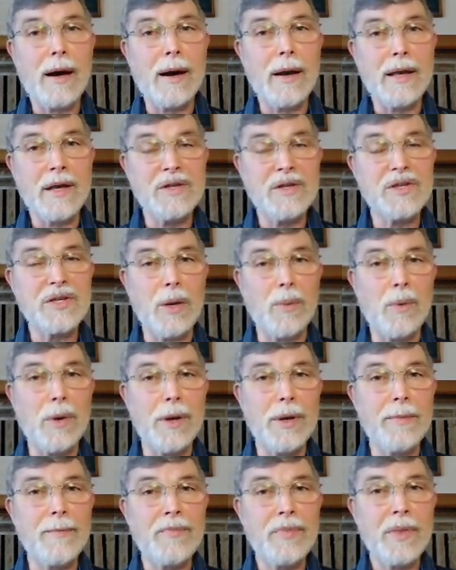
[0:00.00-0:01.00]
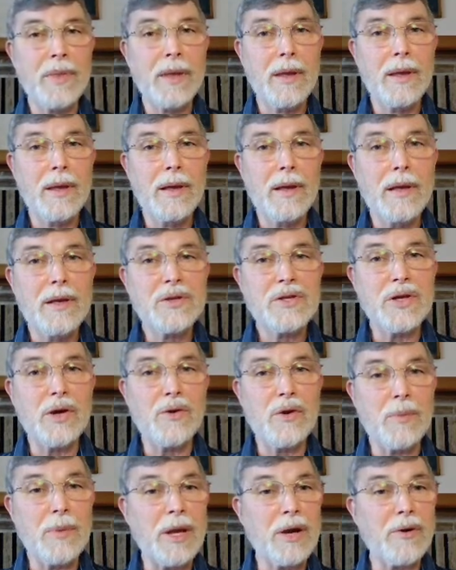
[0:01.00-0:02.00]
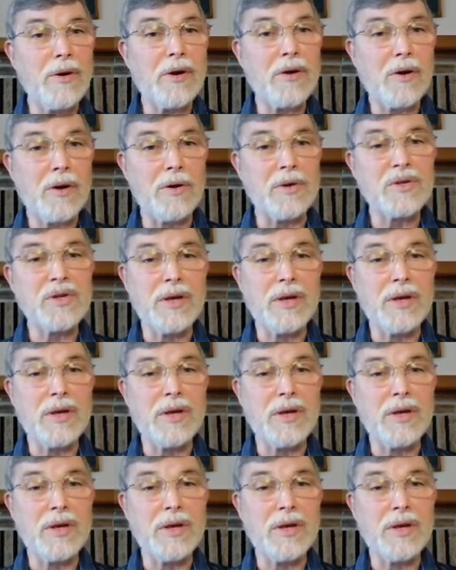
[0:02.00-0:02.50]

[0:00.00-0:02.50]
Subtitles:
in someone. So to be critical.